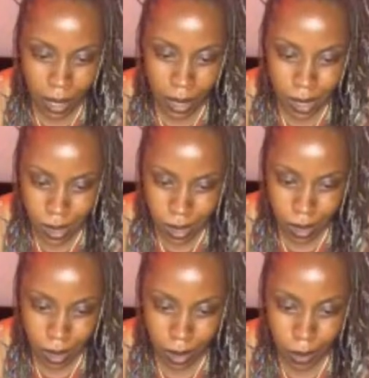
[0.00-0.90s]
TikTok.
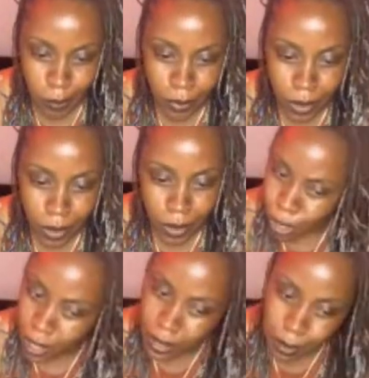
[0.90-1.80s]
I'm trying to
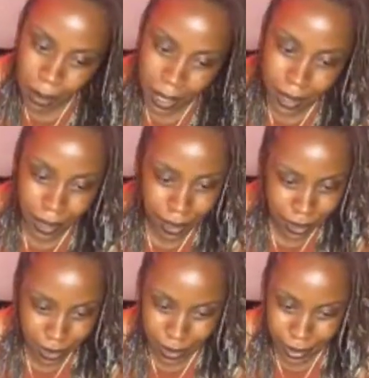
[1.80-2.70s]
expand this
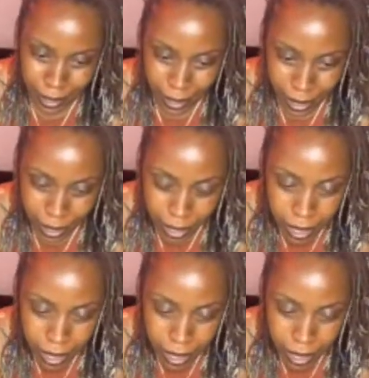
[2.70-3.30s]
already.